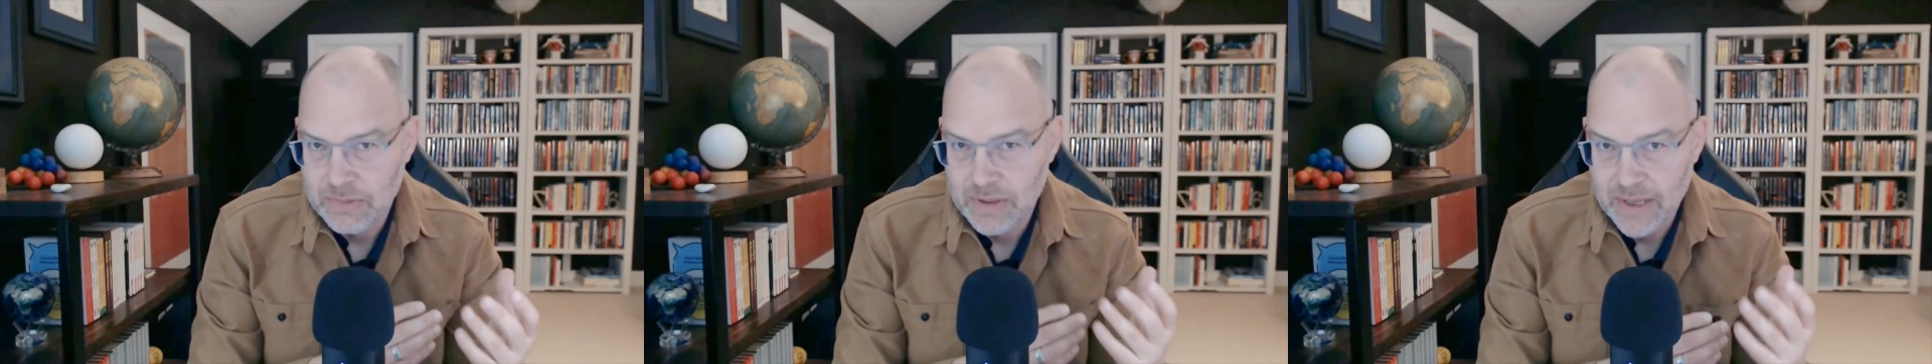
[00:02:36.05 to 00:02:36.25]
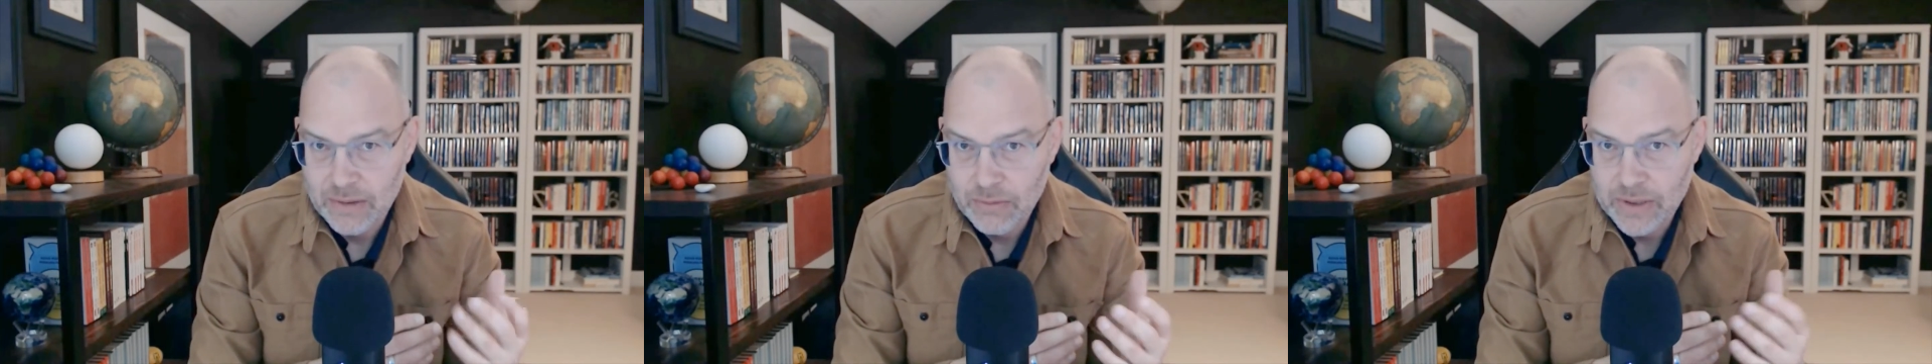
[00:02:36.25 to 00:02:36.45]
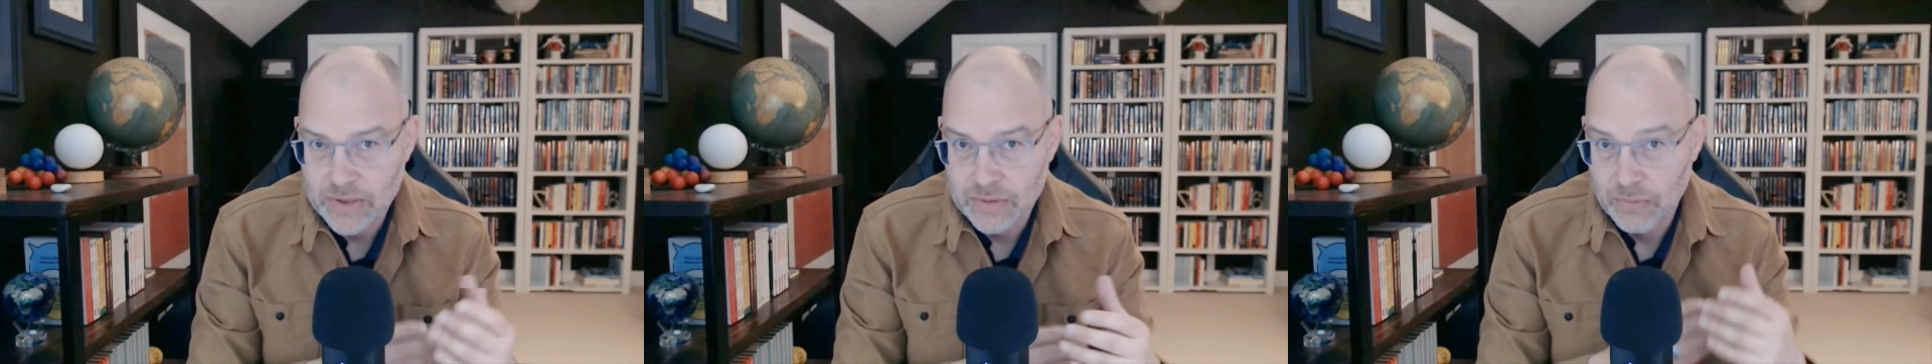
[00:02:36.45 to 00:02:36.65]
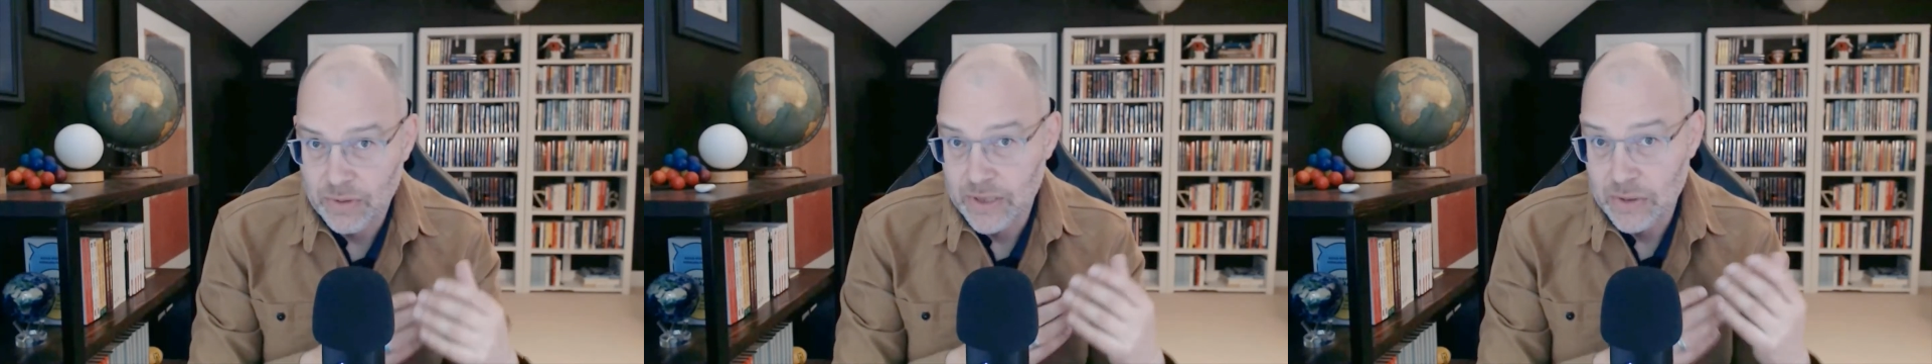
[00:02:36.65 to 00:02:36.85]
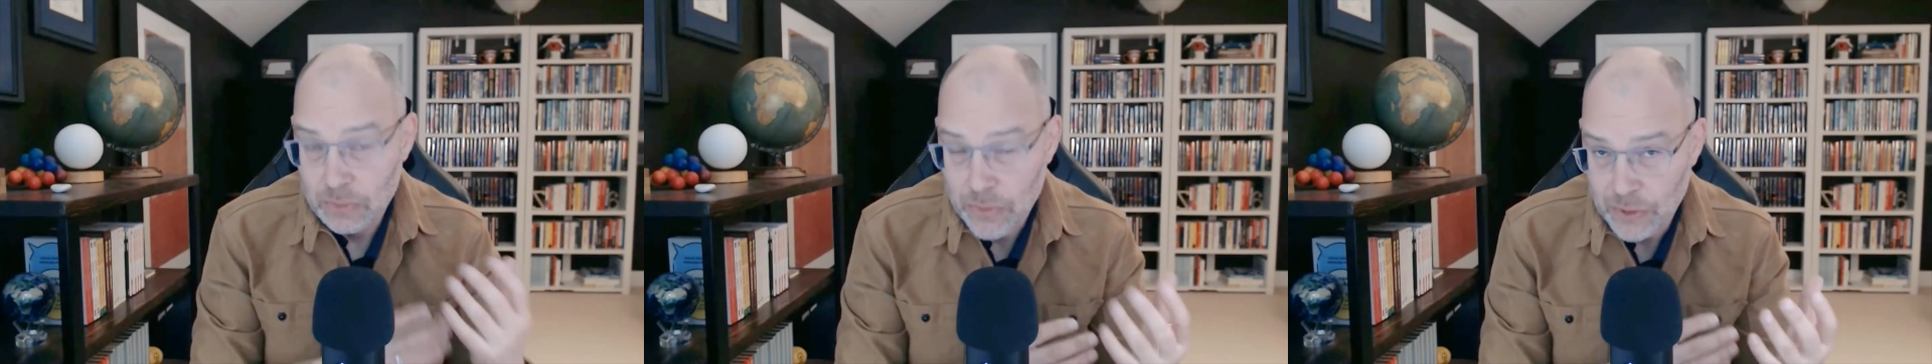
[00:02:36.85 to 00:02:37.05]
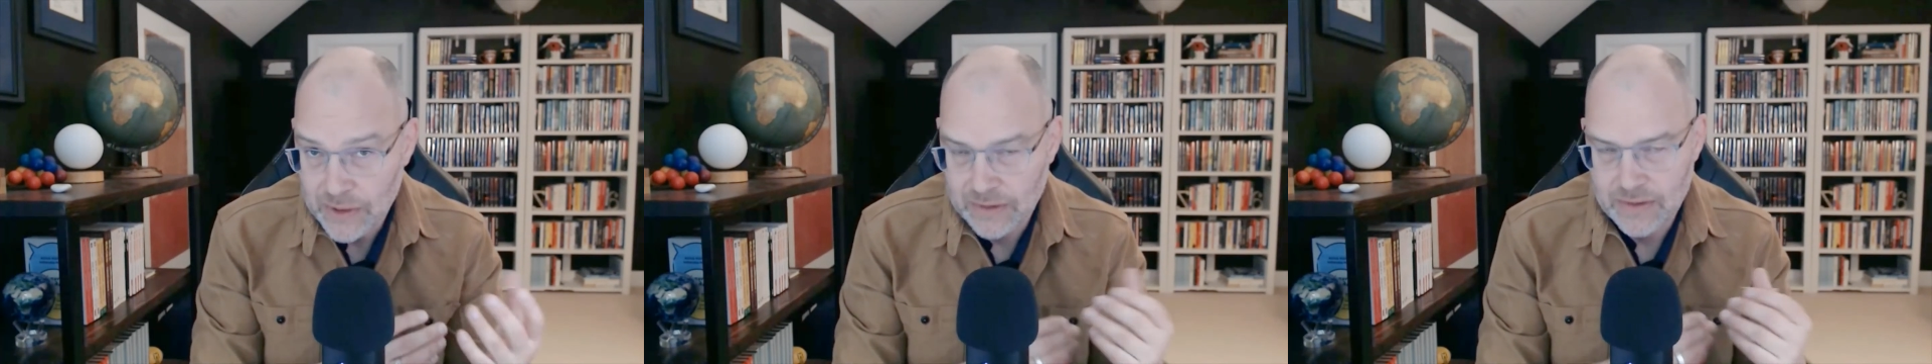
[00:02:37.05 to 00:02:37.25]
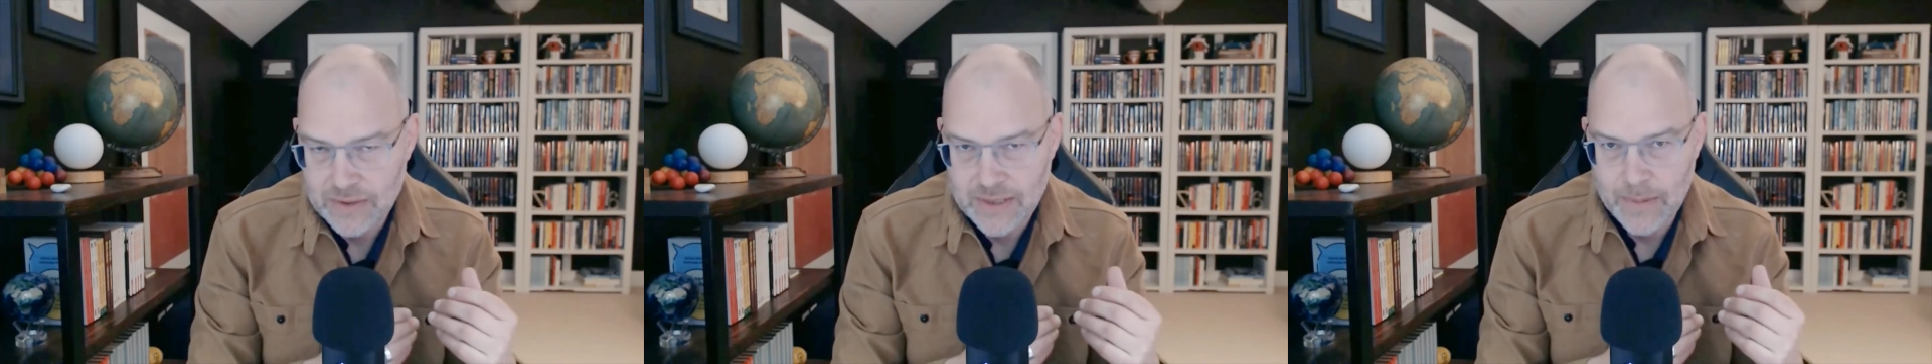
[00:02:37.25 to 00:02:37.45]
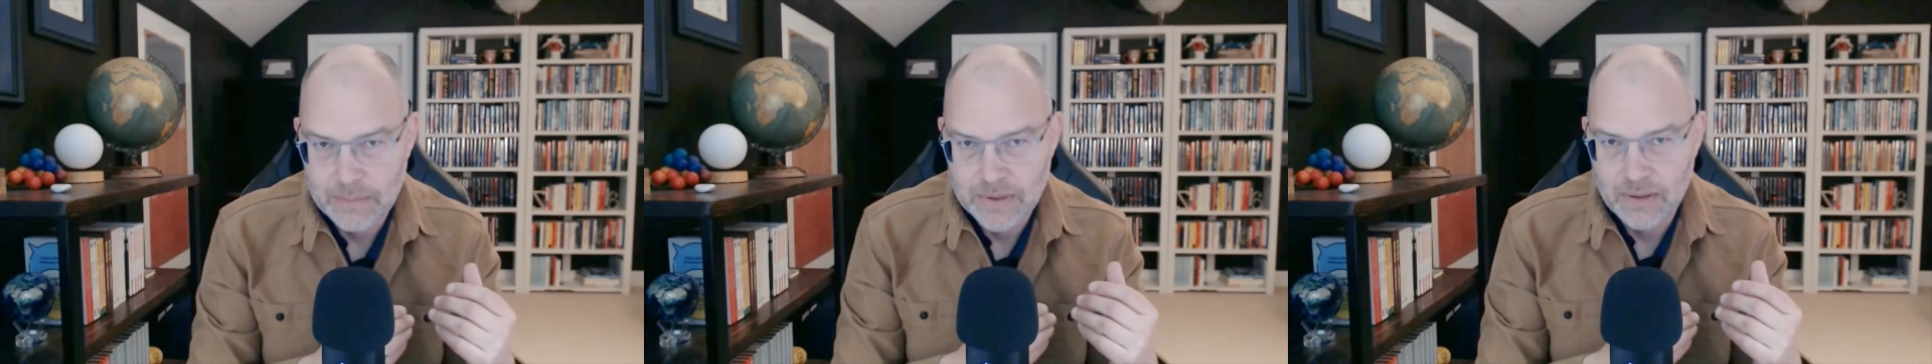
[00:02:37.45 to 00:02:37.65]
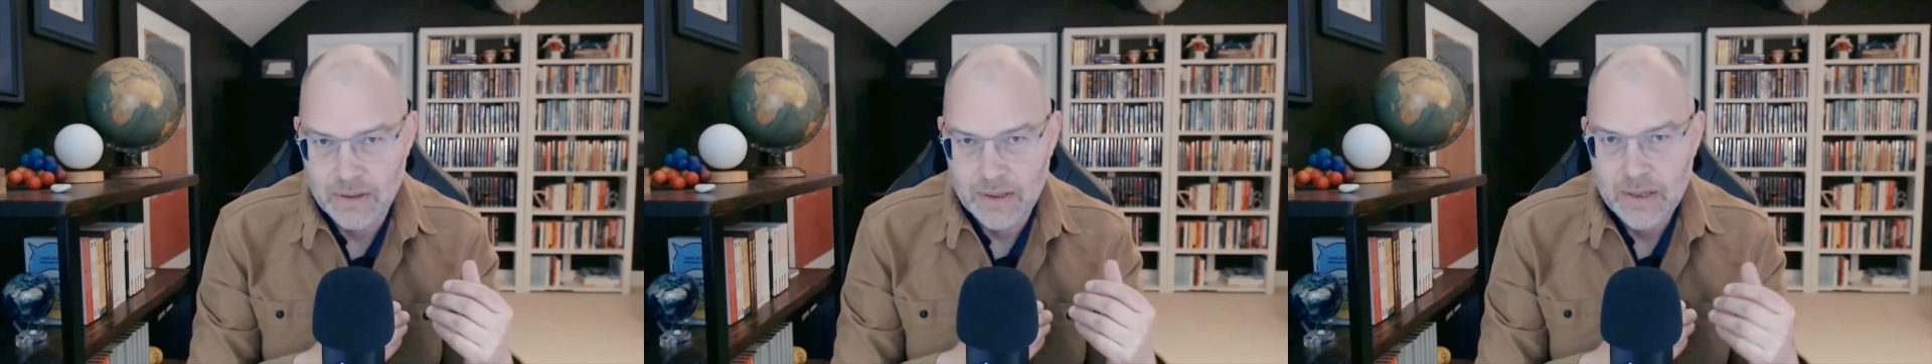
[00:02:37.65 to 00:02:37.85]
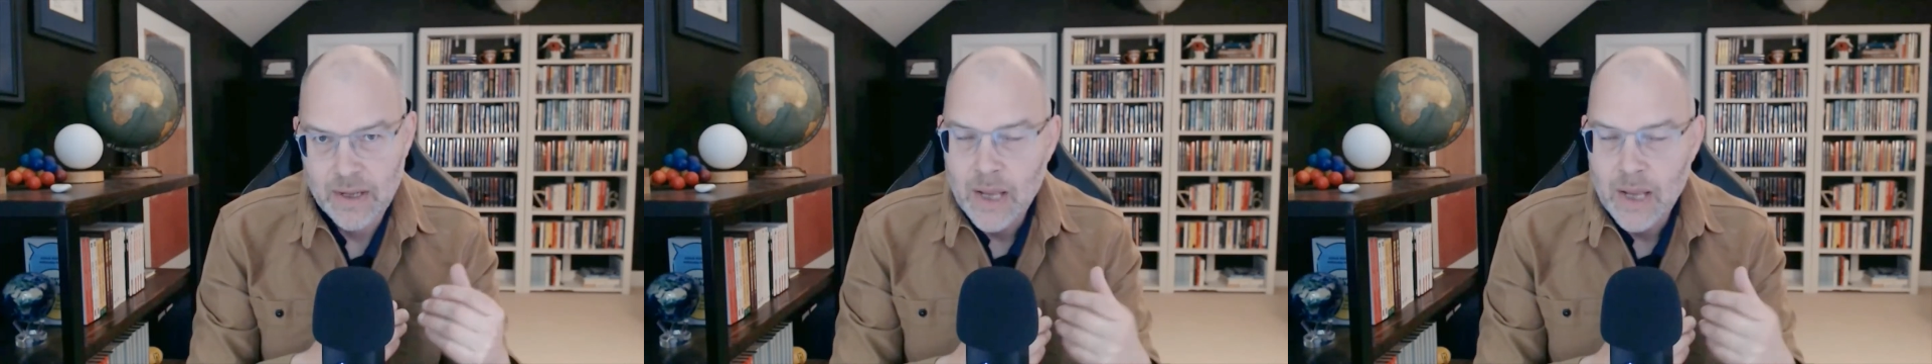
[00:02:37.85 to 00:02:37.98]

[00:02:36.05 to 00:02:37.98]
that question. What do you think the steps are?